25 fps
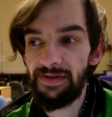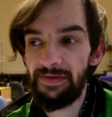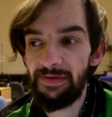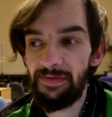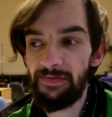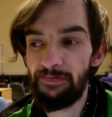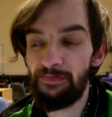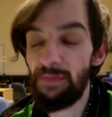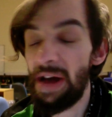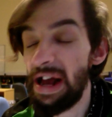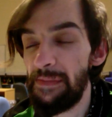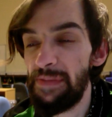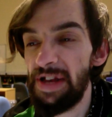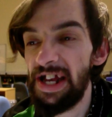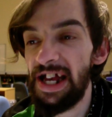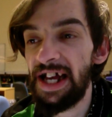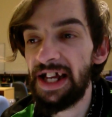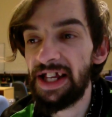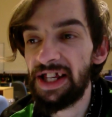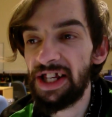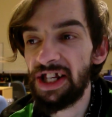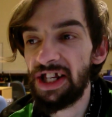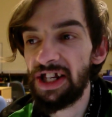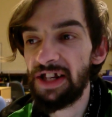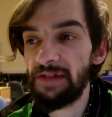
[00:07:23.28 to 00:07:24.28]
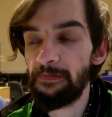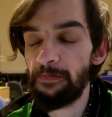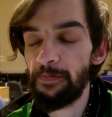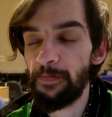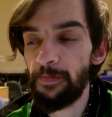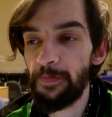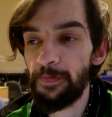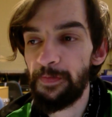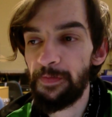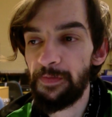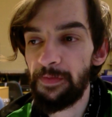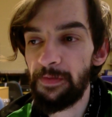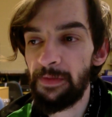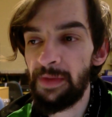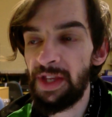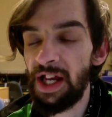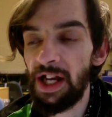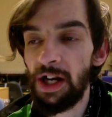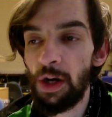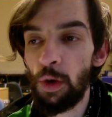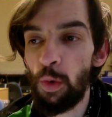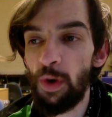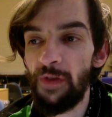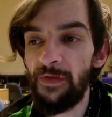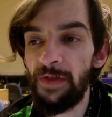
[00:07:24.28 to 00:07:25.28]
Maybe it's the
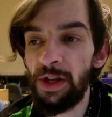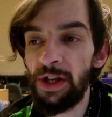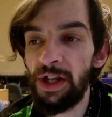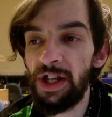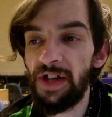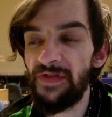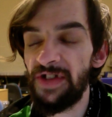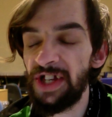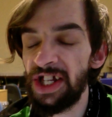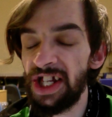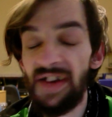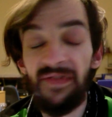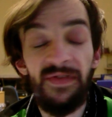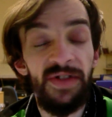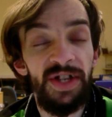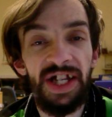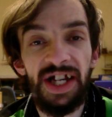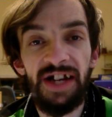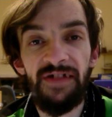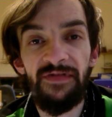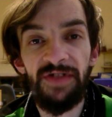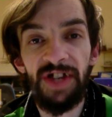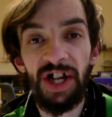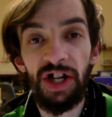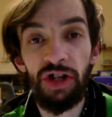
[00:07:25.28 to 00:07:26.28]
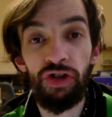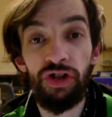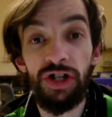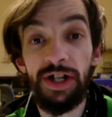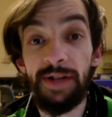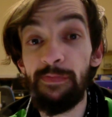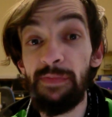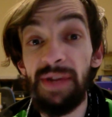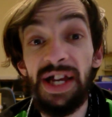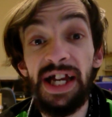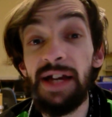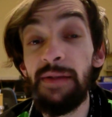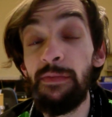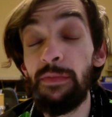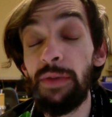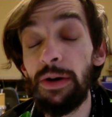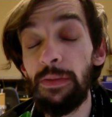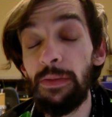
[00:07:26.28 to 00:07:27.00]
equivalent of a 17th century meme.